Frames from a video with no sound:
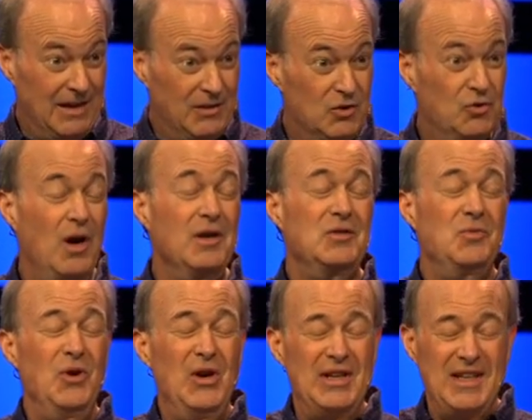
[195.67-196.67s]
And the
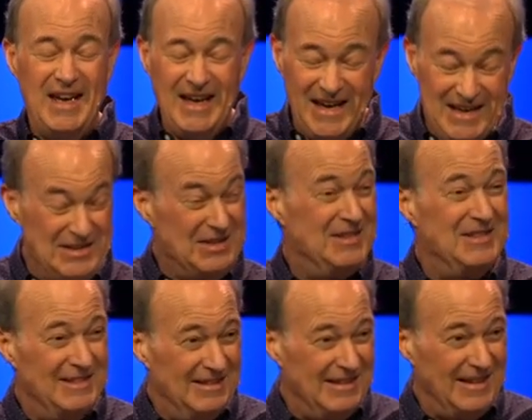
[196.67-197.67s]
drugs work
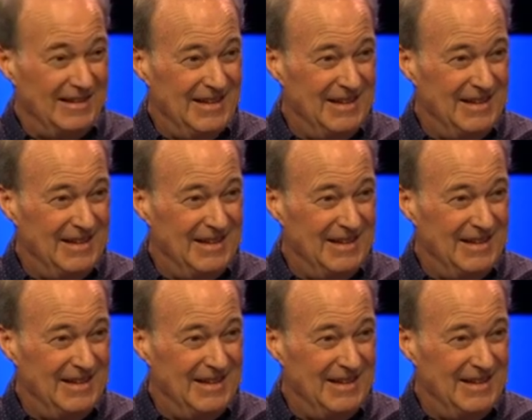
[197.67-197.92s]
instantly.